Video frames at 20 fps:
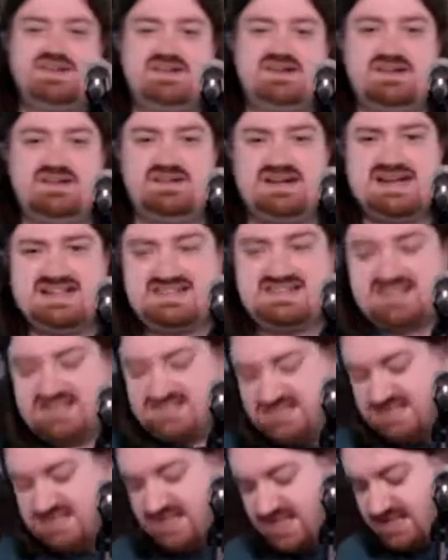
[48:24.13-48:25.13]
All right,
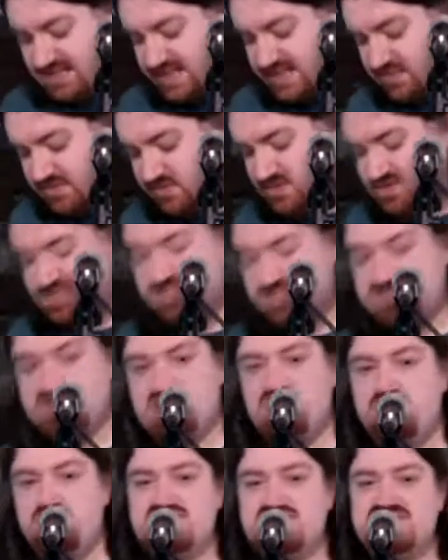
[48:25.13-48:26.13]
thanks again. That was
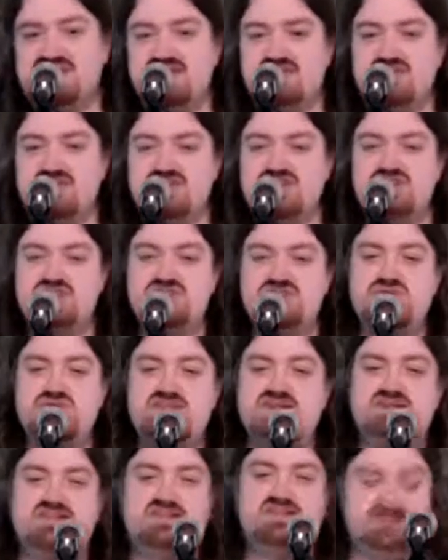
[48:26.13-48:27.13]
It Was Never You.
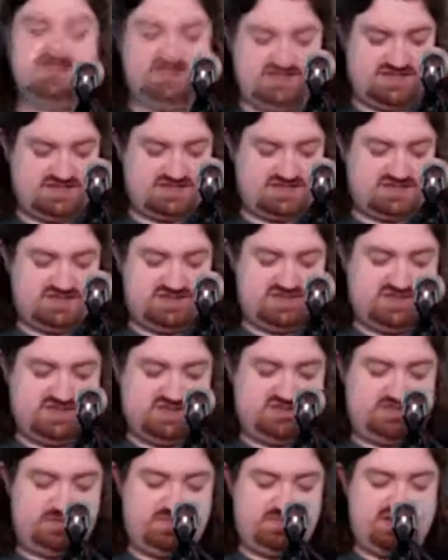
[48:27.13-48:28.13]
That song's
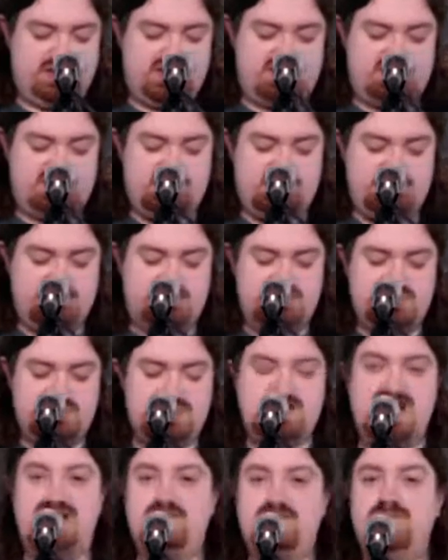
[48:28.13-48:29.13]
off of my
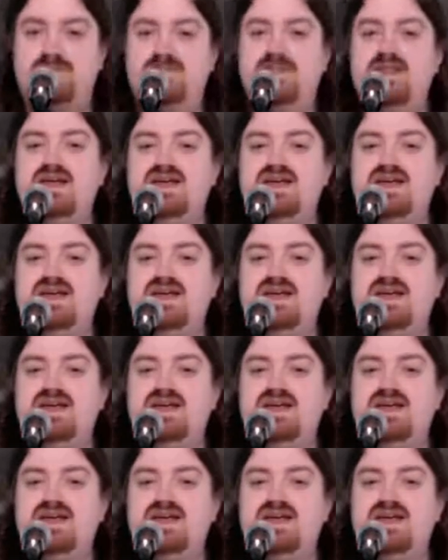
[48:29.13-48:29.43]
first album.